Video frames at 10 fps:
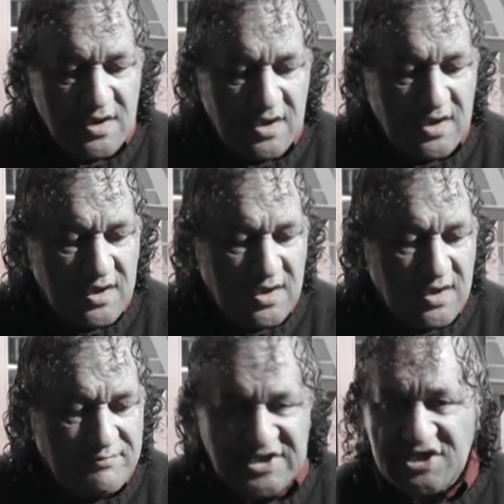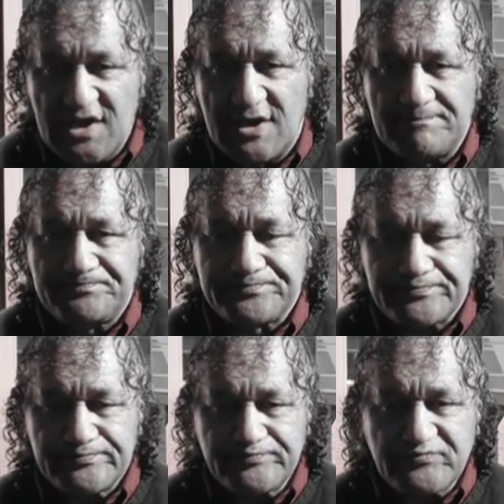Matt Taylor.
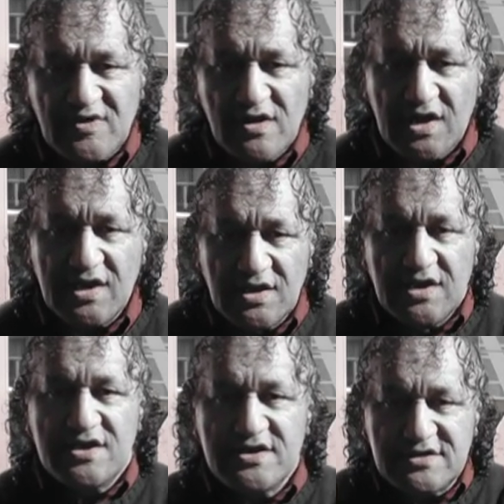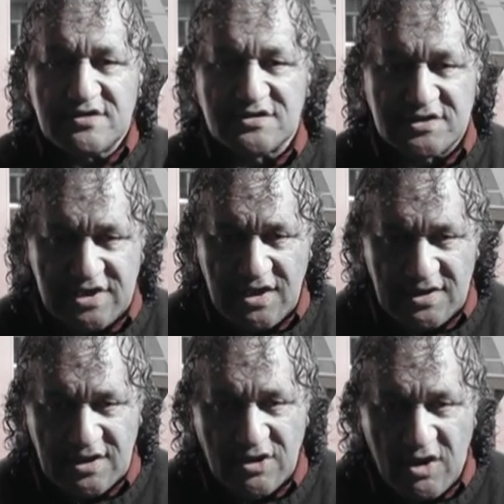Okay, he's got the
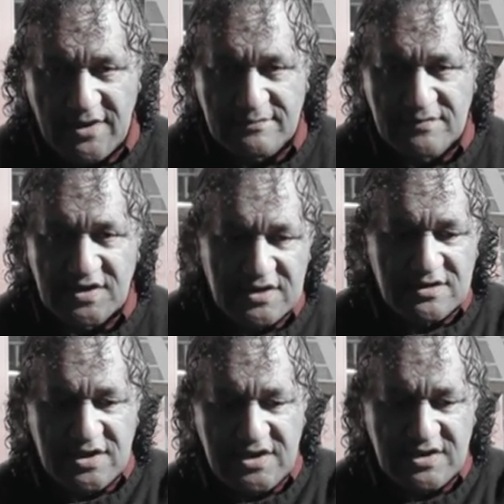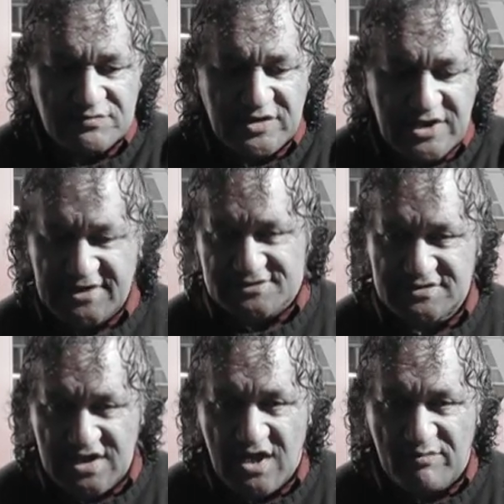Taylor line, and he's with
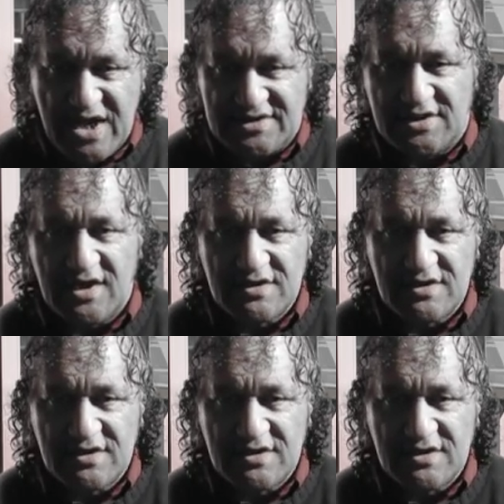us, our partner